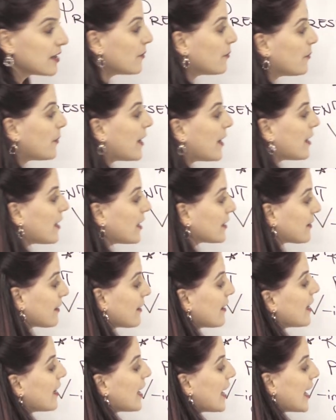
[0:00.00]
but
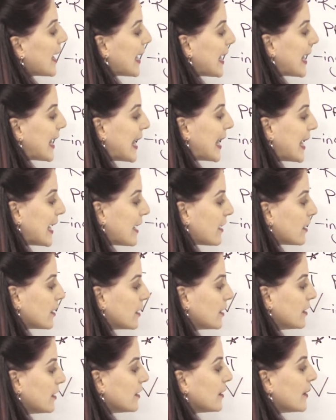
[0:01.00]

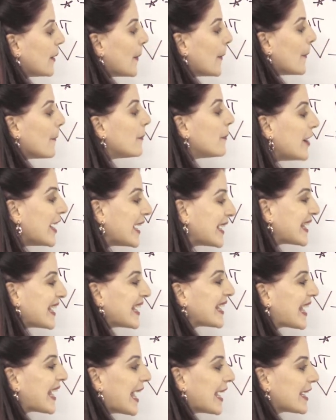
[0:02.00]
here
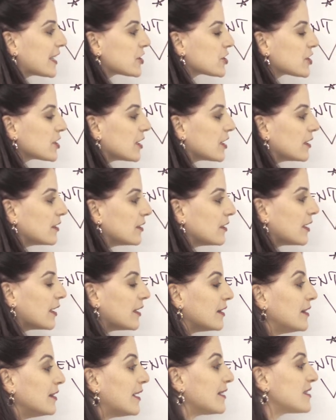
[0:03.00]
breaking action
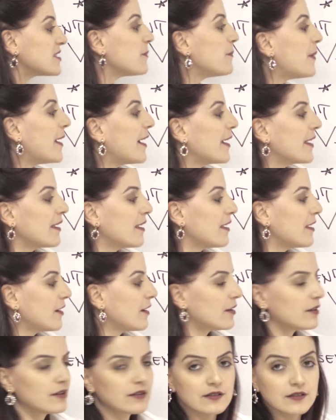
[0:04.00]
not by
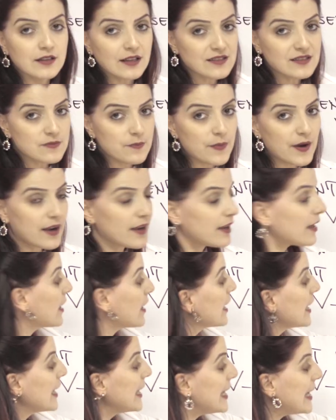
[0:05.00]
here, not by
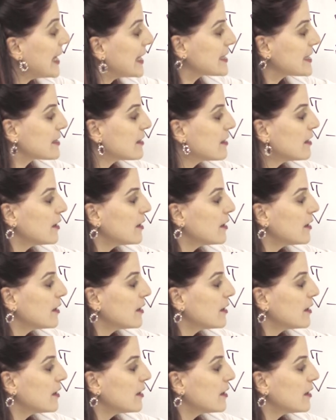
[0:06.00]
it,